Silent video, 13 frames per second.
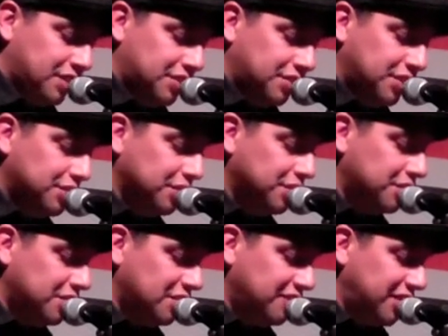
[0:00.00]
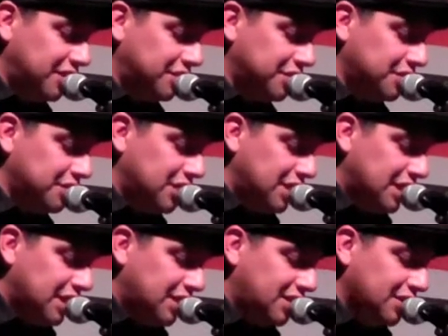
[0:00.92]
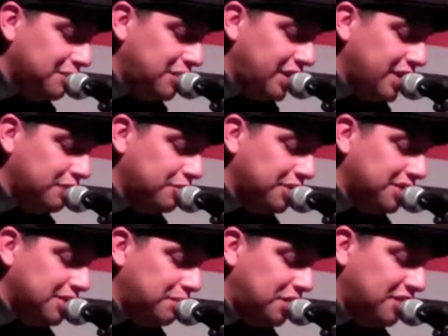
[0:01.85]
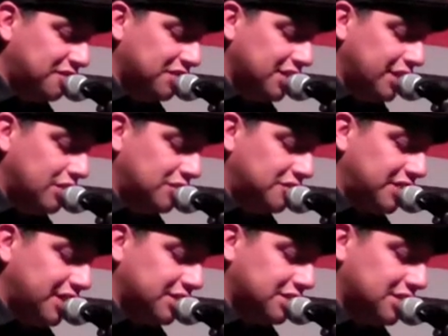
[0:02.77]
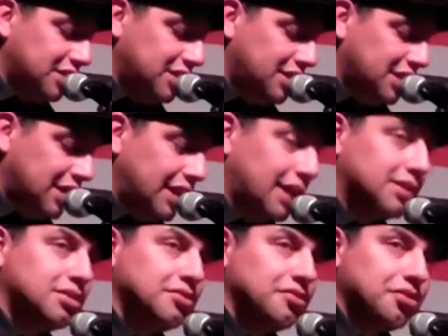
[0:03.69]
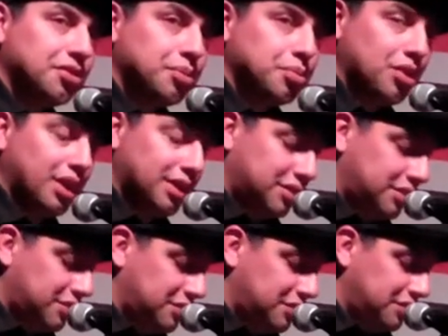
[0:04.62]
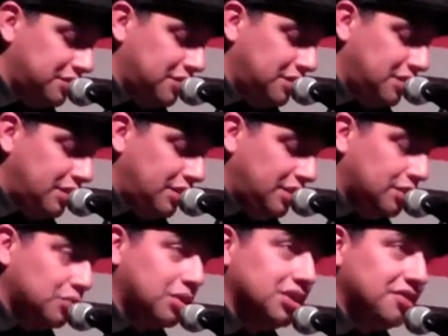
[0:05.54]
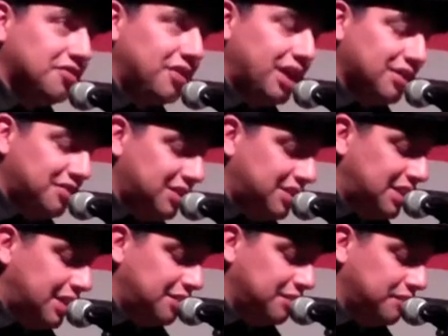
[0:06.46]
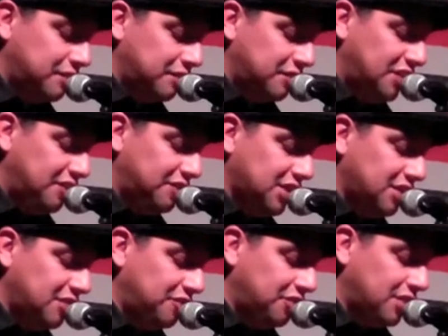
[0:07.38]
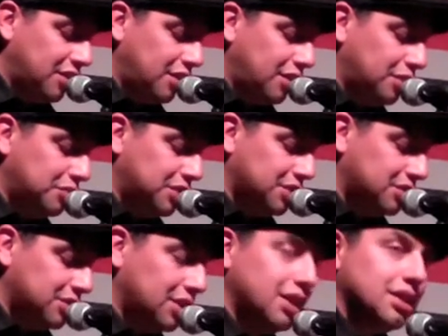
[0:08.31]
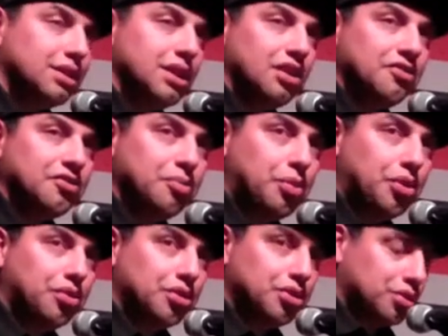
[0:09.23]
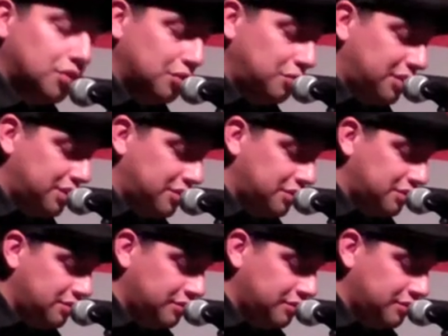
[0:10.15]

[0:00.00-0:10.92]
She turned to the vendor a thin man wearing a puffy yellow vest, and asked him for a price. Twenty-five, he said, fifteen for the long ones, ten for both the short ones.